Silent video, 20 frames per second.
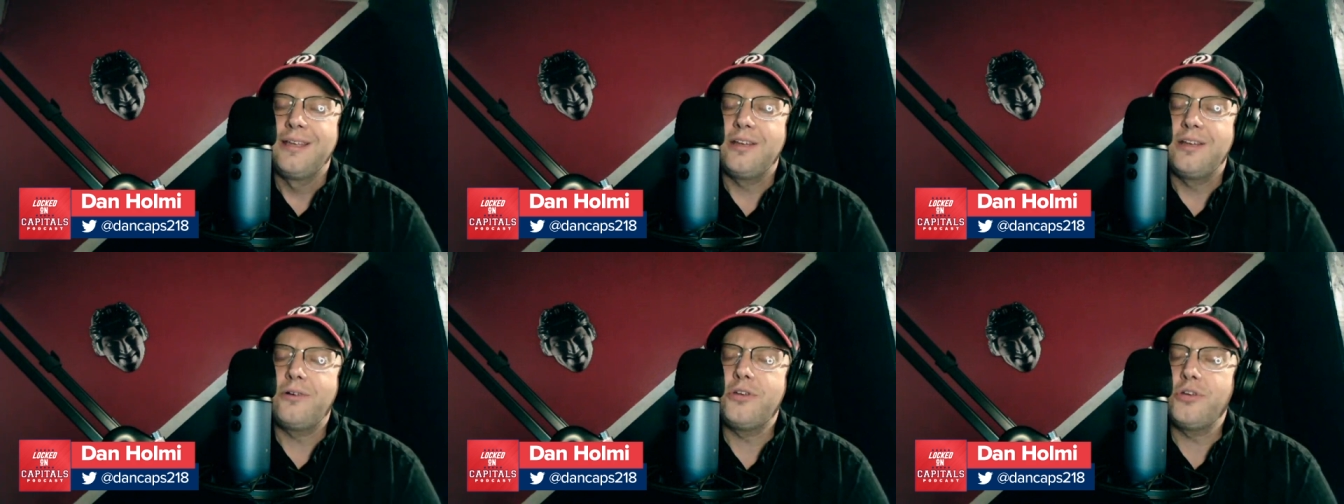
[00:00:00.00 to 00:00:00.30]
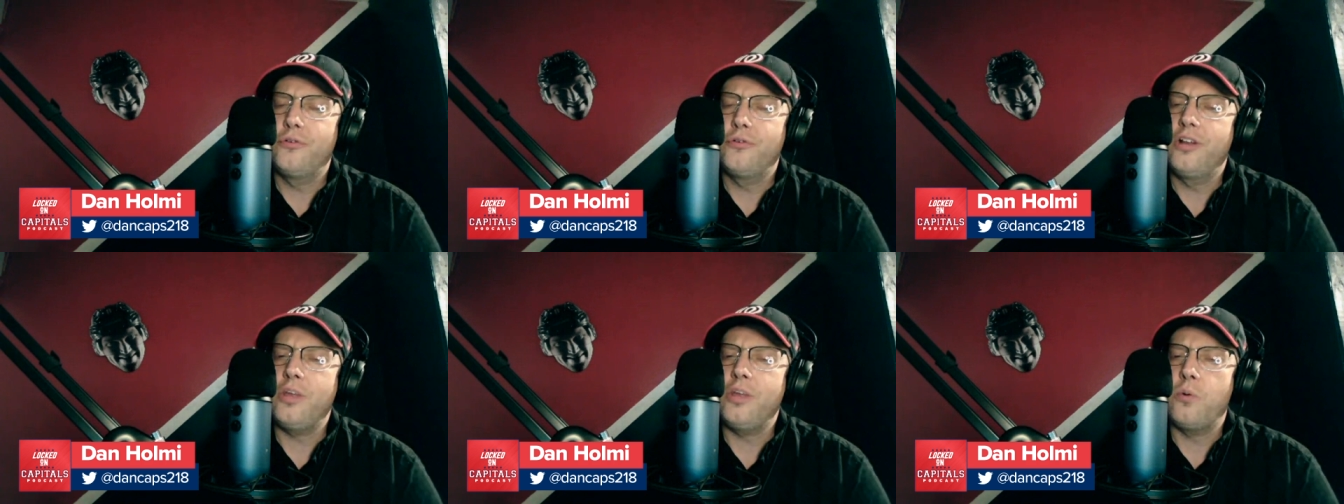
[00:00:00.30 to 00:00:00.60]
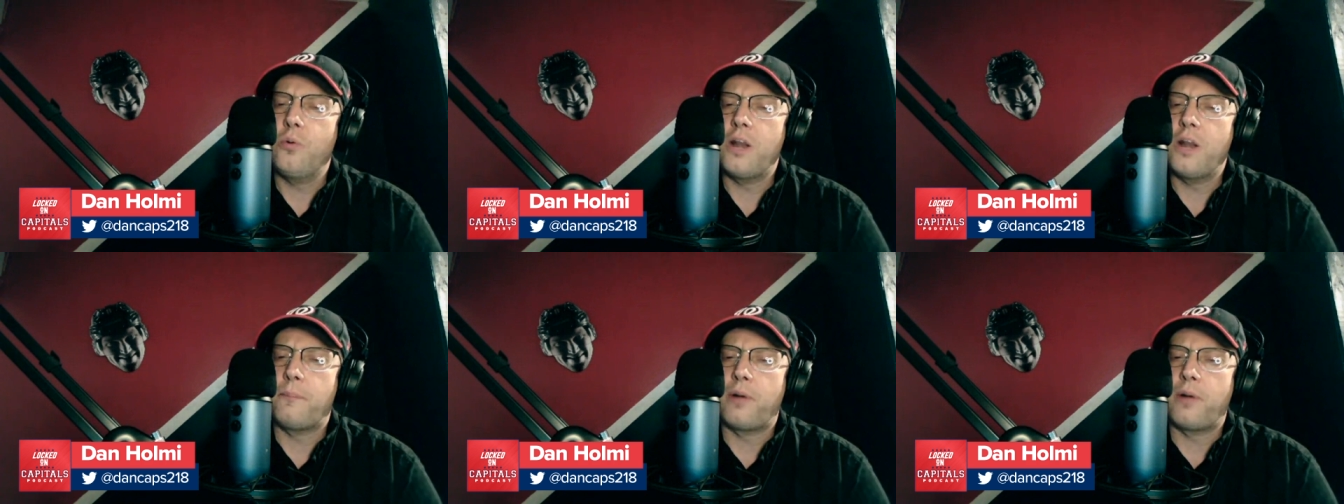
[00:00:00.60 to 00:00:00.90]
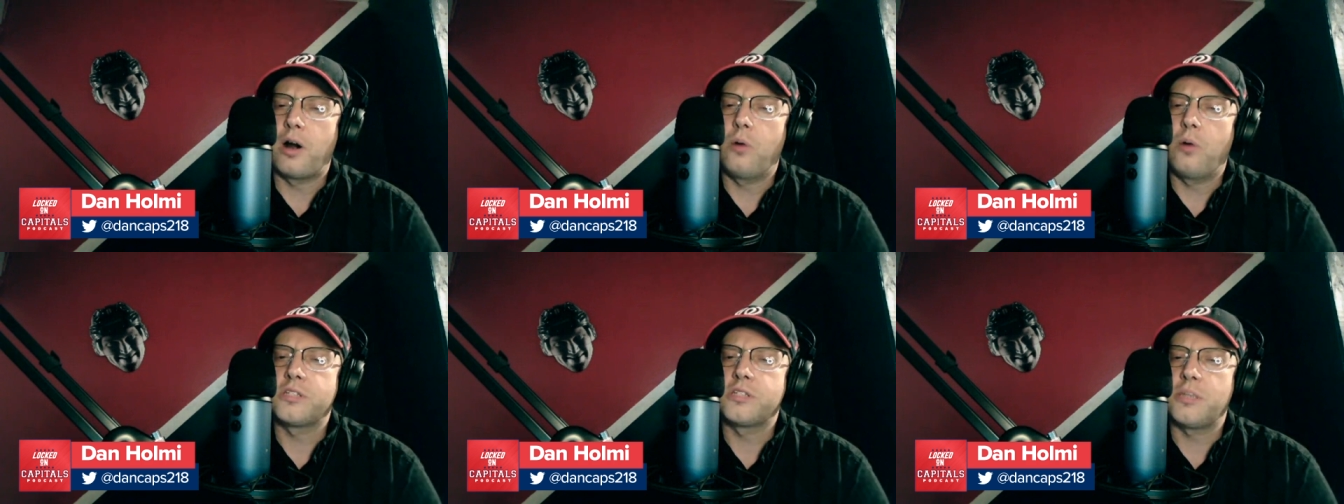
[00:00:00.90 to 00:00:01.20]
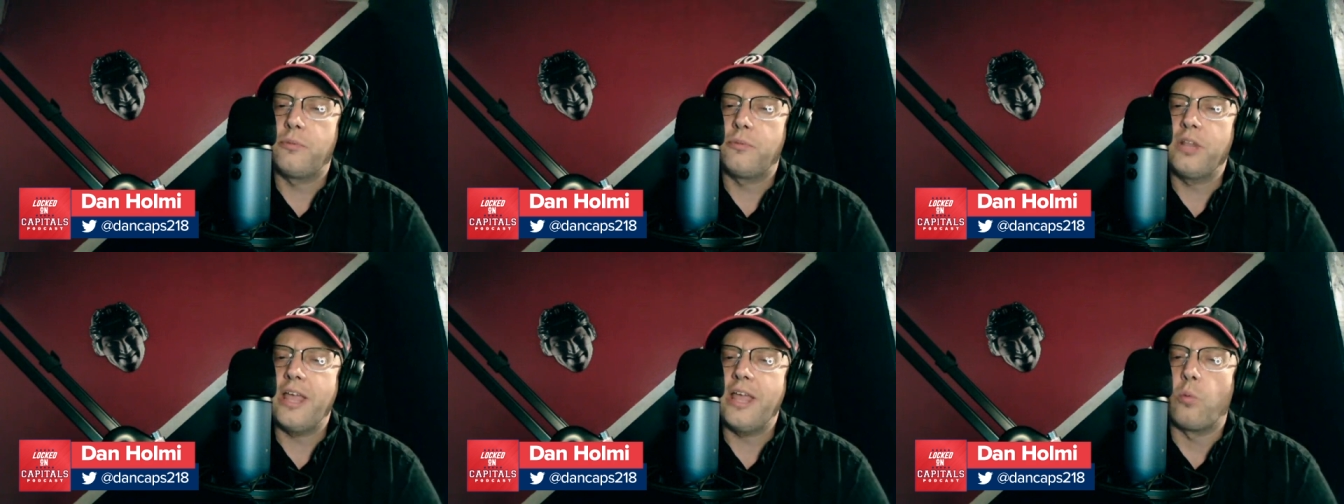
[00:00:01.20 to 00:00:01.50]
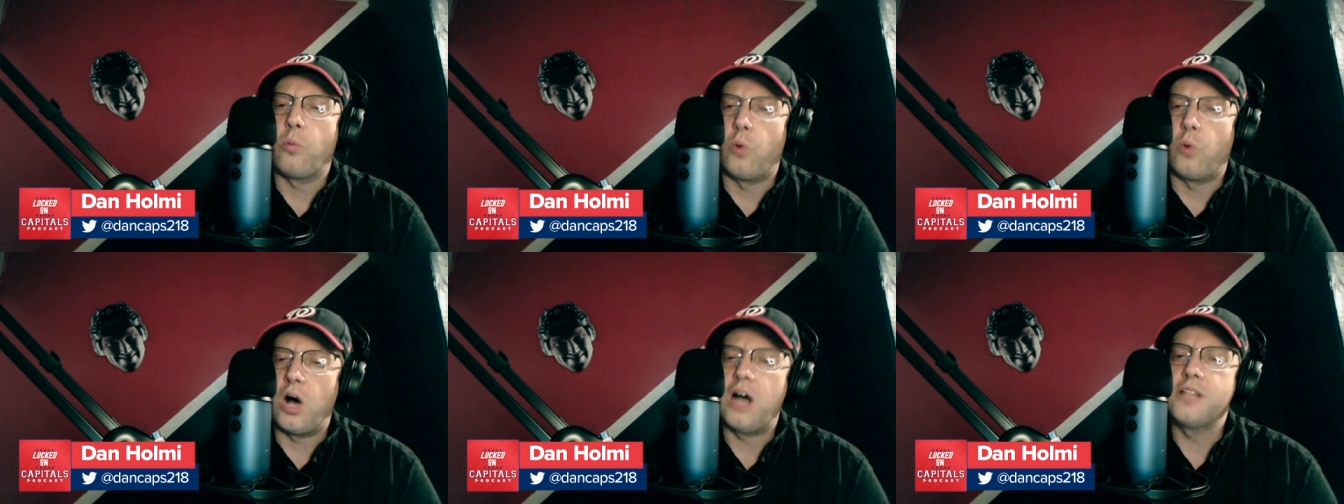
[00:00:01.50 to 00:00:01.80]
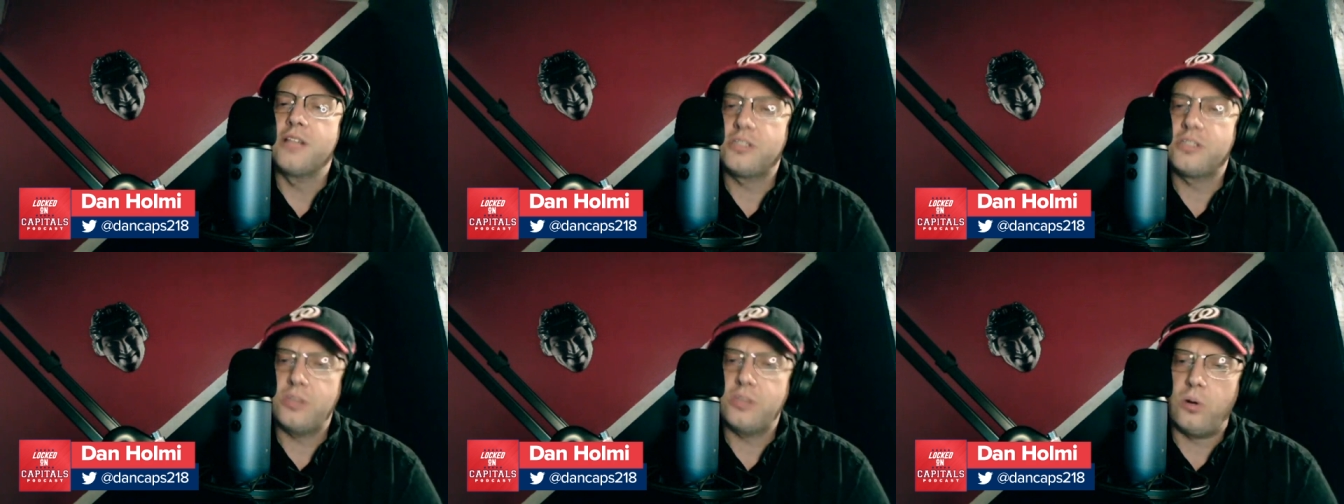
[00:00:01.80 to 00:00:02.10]
Do you really want to part with someone like
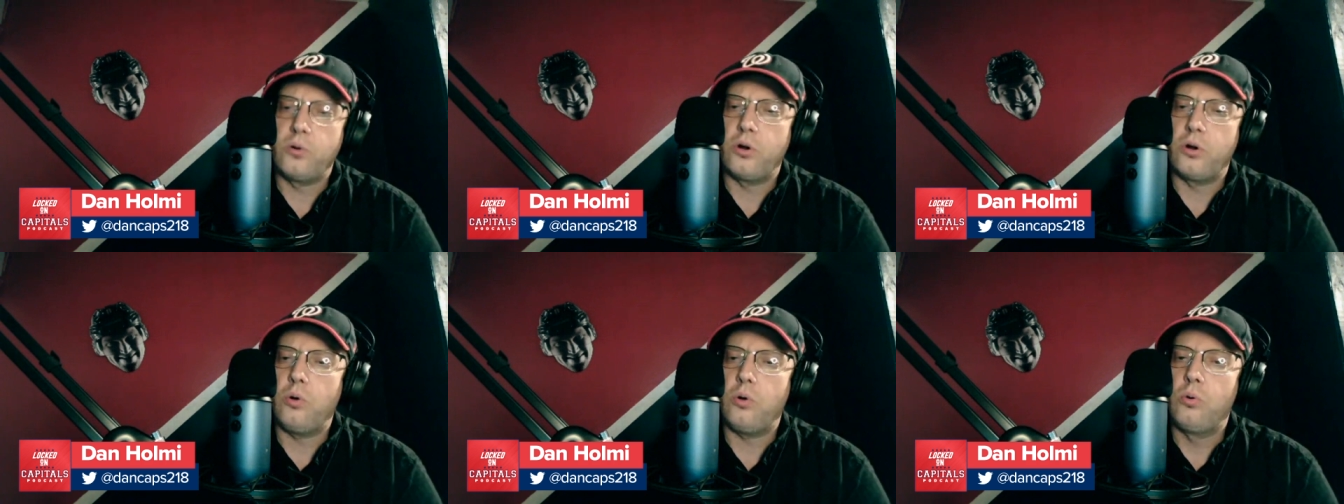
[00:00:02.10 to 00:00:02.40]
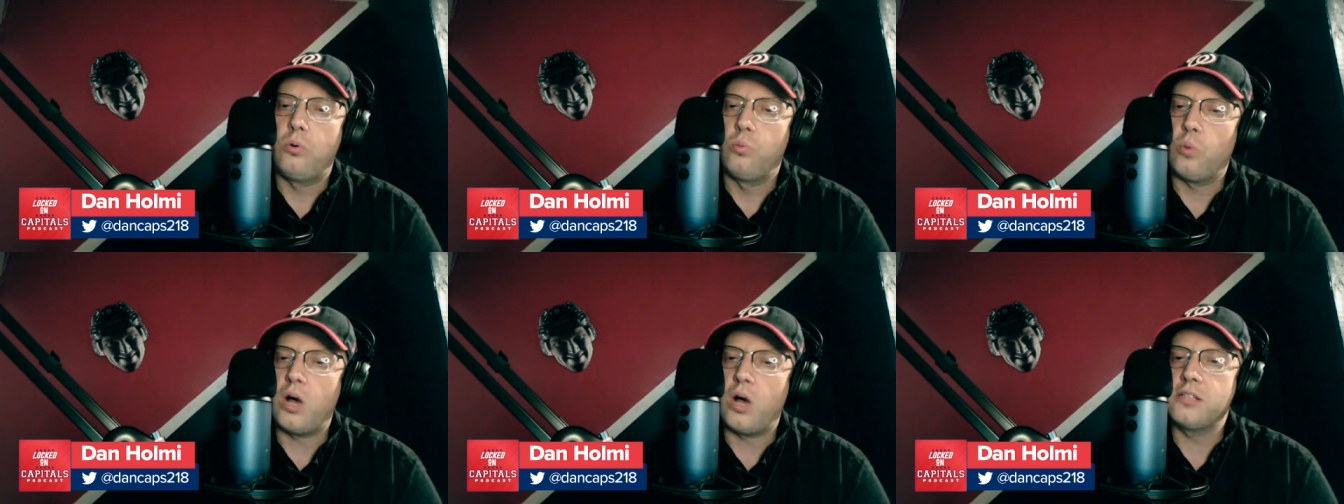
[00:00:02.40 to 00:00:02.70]
Juan Soto,